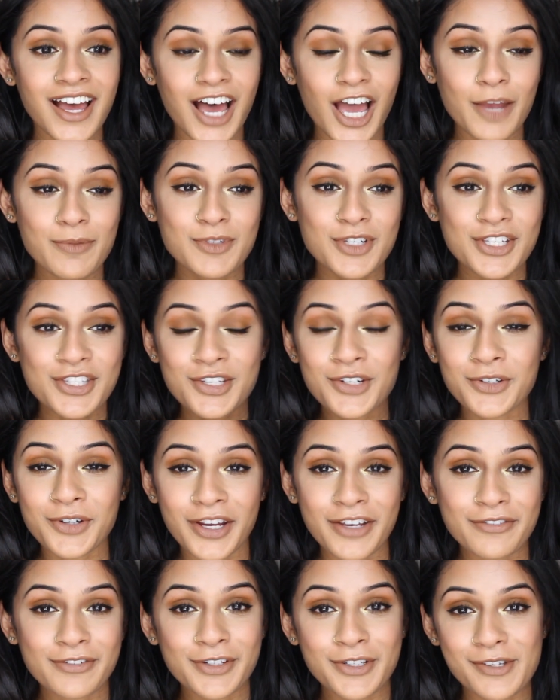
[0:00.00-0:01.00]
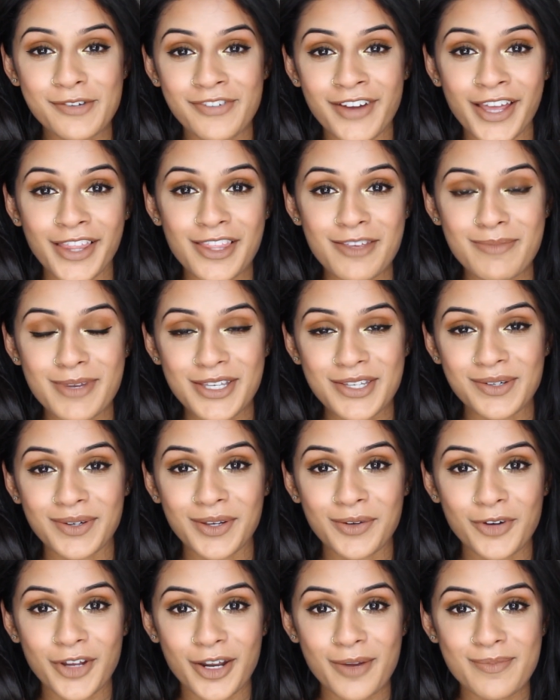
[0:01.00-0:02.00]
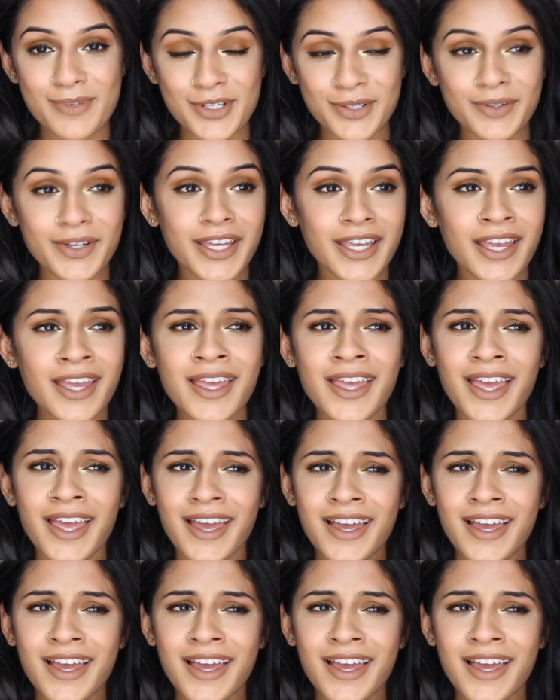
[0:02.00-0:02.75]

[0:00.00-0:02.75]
I'm just so grateful to finally be doing what I'm doing.